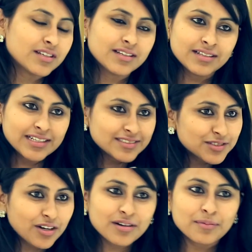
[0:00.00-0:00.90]

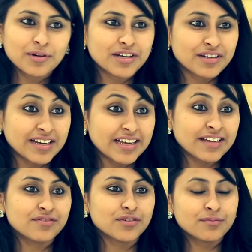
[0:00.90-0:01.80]
Let's talk about your
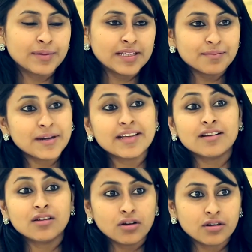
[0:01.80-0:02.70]
life. You've been
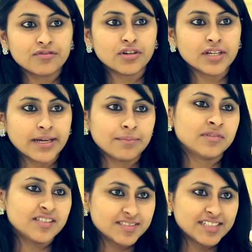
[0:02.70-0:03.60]
spending a lot of your
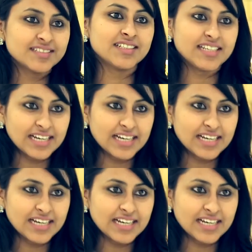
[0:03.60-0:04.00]
time these days in